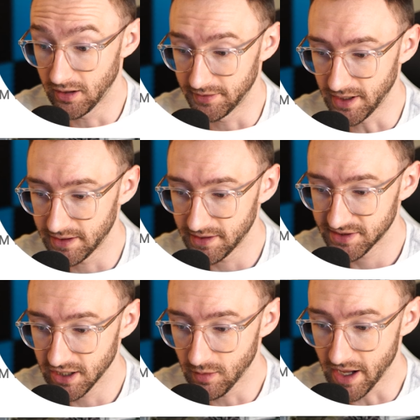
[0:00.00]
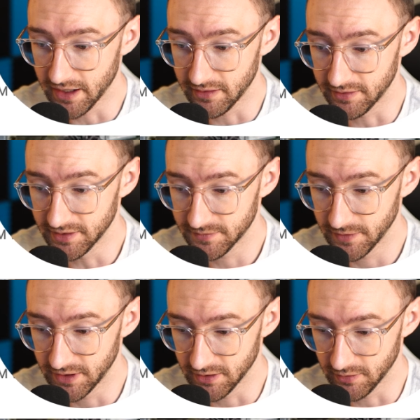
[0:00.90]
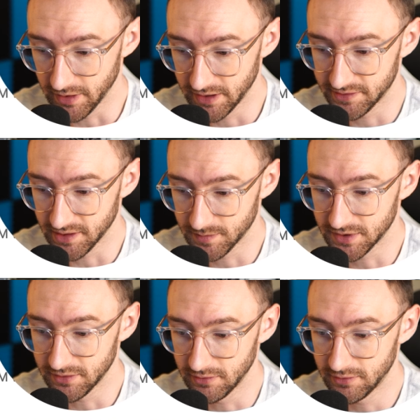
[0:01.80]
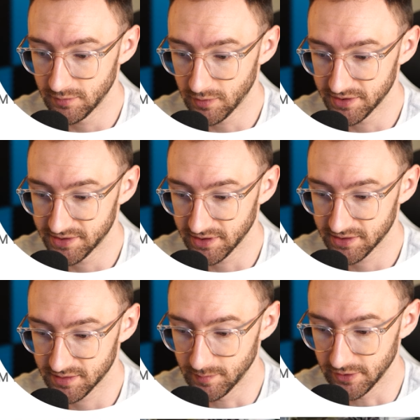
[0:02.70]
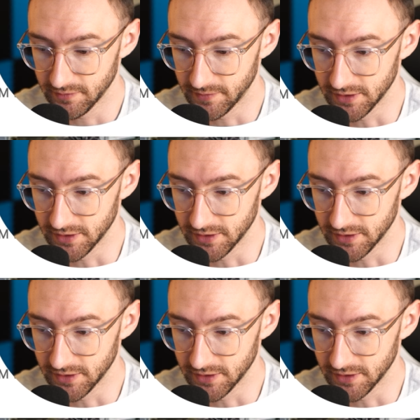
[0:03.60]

9 days ago, I edited this video and it's up to 2.6 million